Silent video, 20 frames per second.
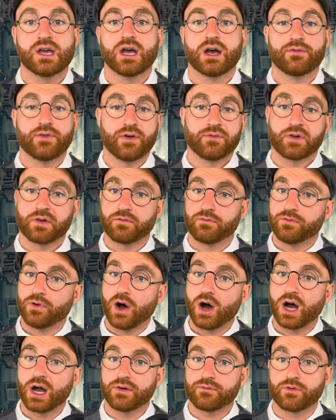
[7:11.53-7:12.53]
of having
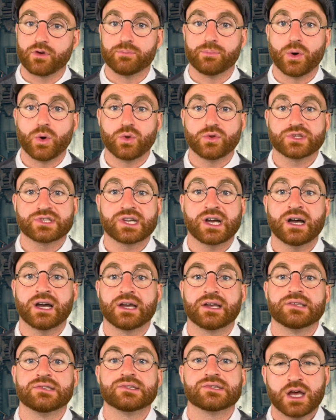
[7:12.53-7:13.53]
fought for both
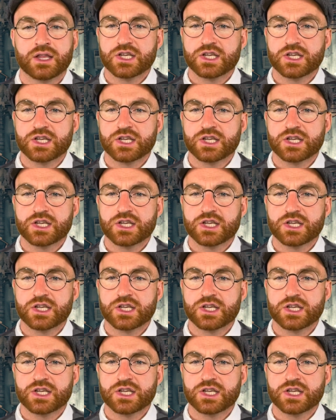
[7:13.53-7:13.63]
sides.